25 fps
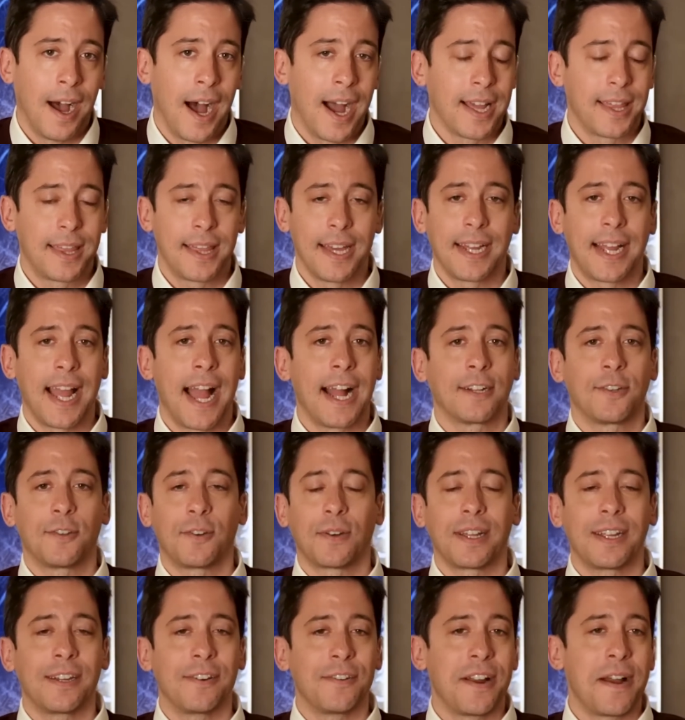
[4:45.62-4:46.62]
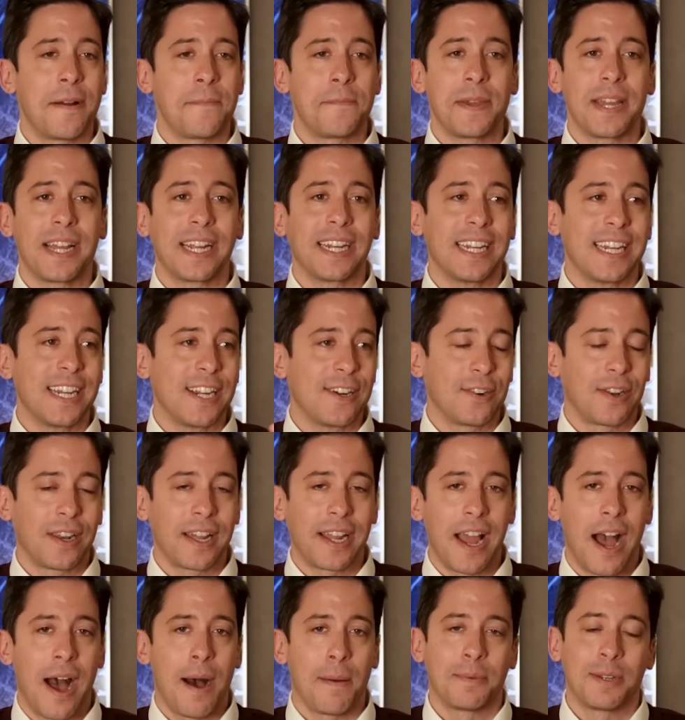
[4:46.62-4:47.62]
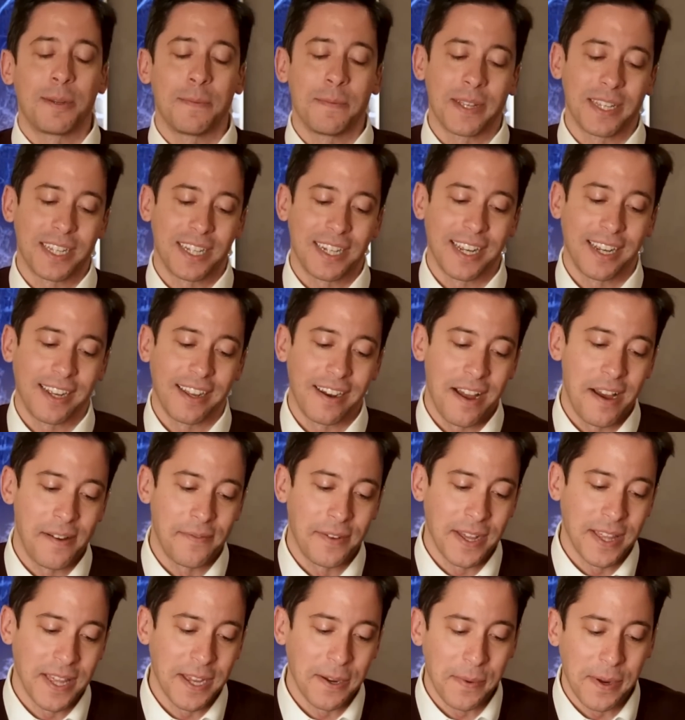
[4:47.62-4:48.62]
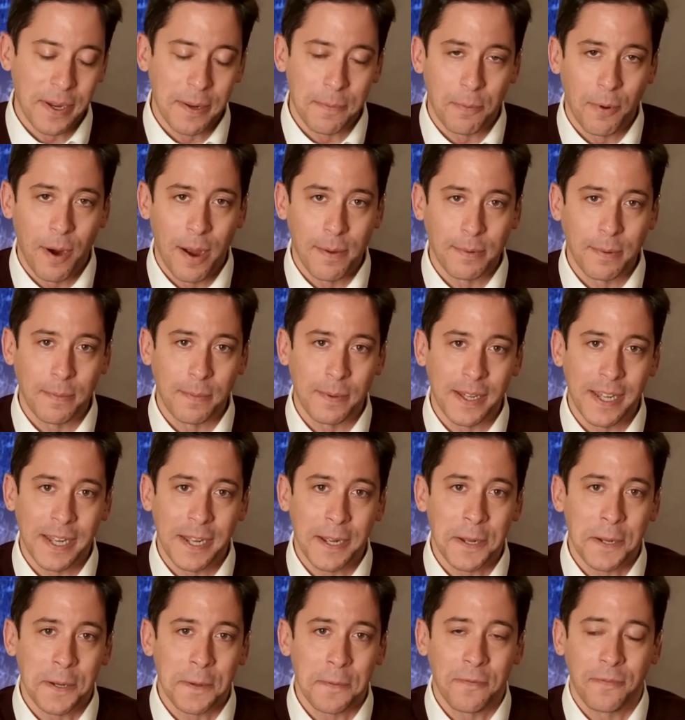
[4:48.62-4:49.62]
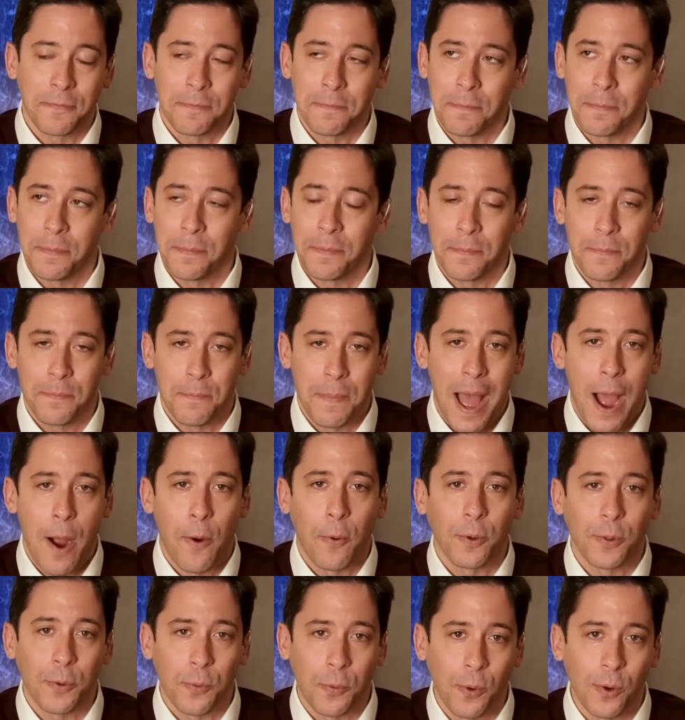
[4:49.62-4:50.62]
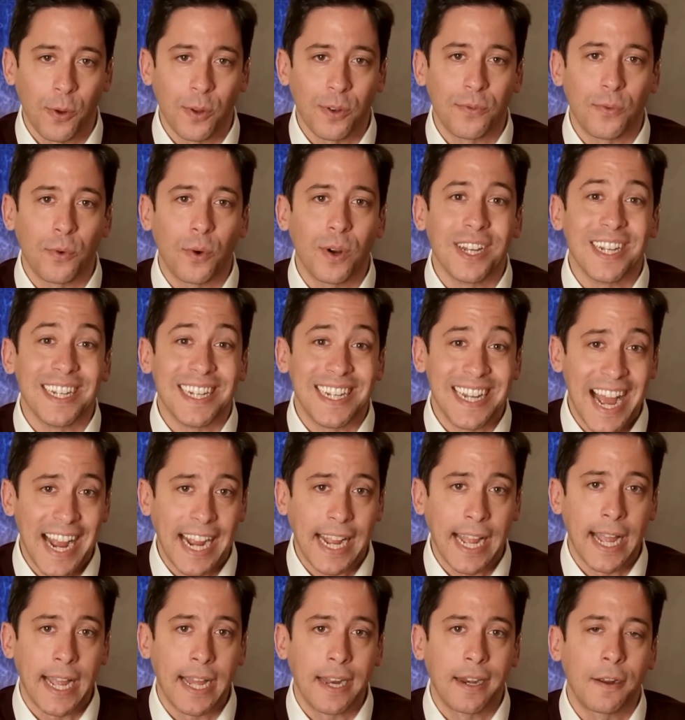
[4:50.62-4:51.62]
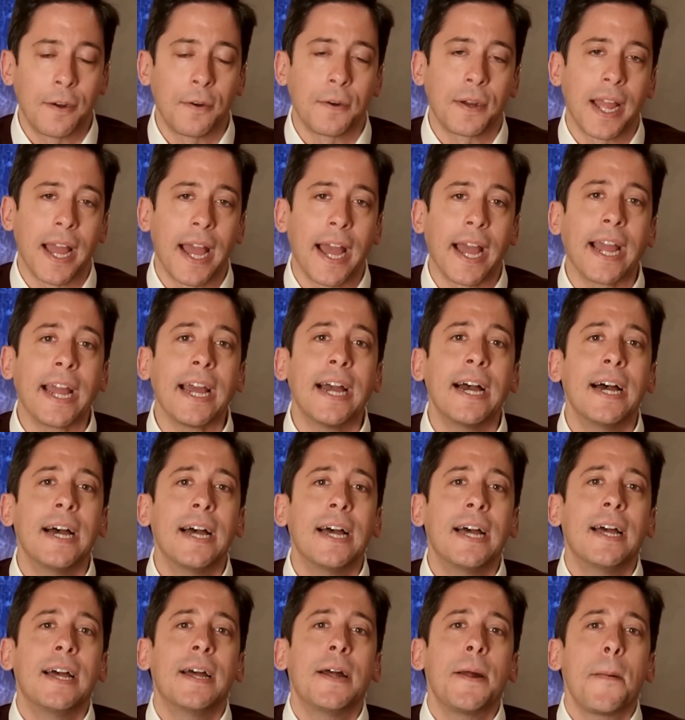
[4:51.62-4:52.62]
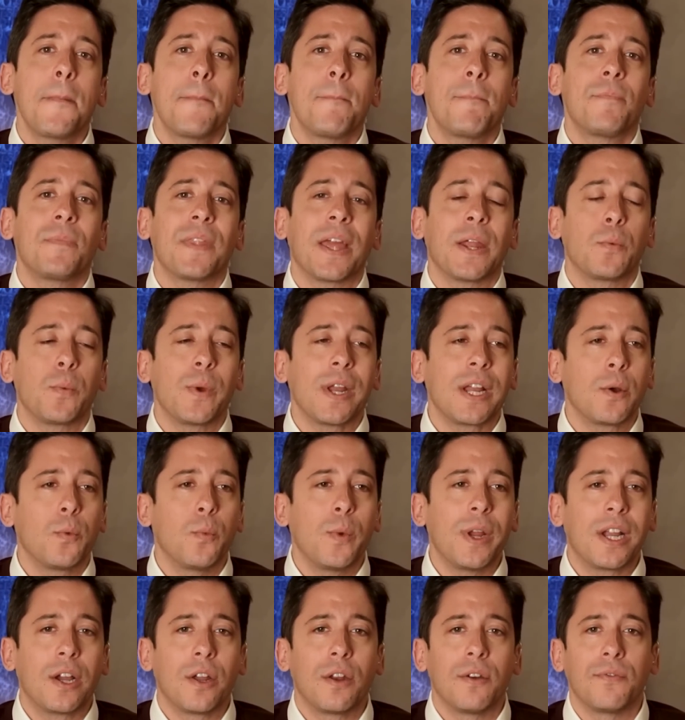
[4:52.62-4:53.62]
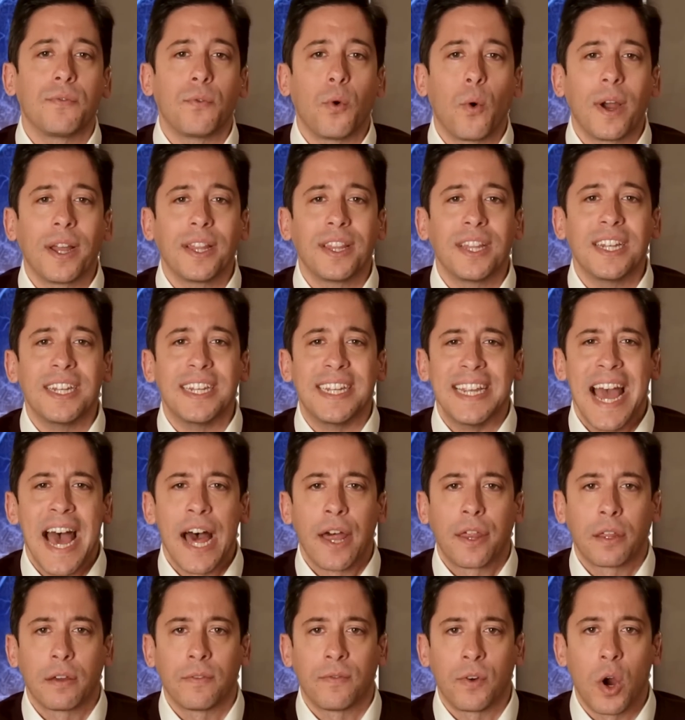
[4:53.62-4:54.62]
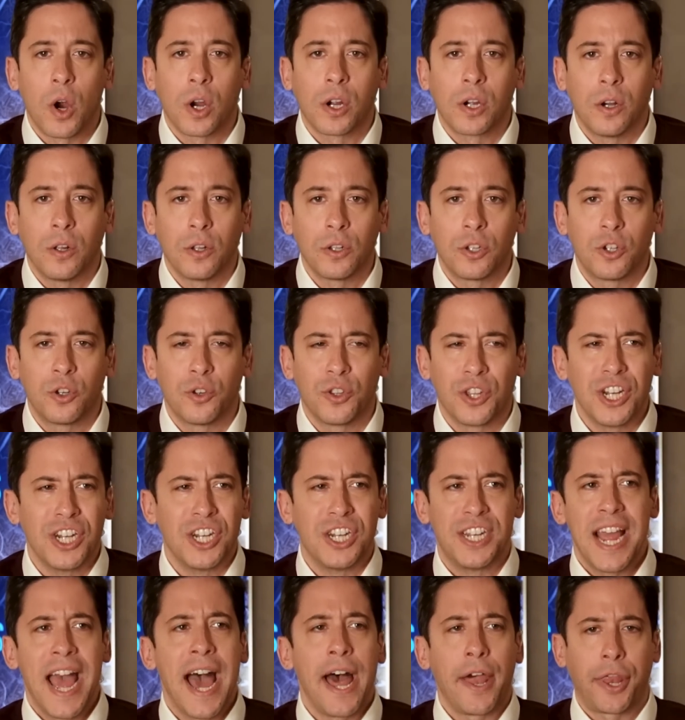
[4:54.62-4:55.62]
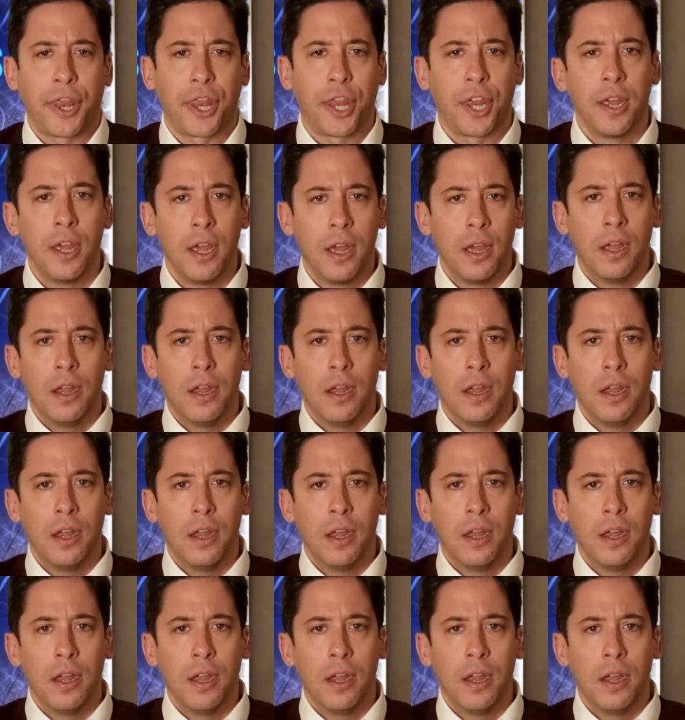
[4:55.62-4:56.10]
I think actually you're not being nearly optimistic enough. I think we could probably power the world for a decade, okay? And we, we could avoid the death of our culture, the death